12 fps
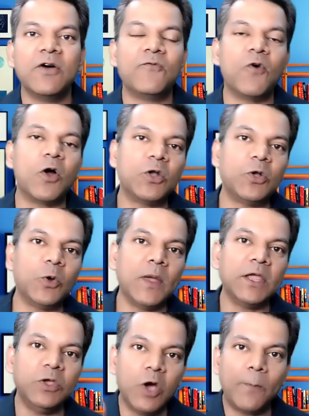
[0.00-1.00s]
for
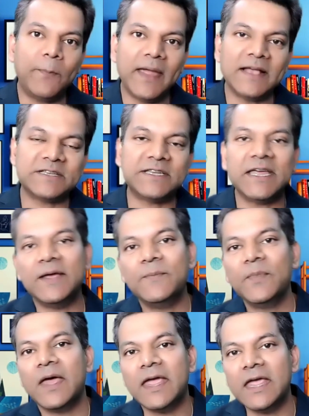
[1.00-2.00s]
doing your
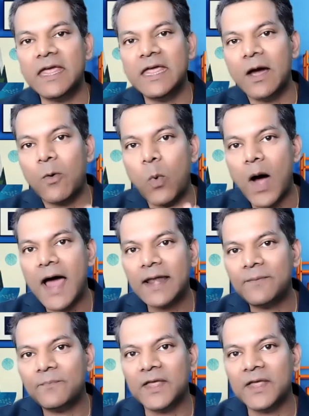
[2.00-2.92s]
PhD year one,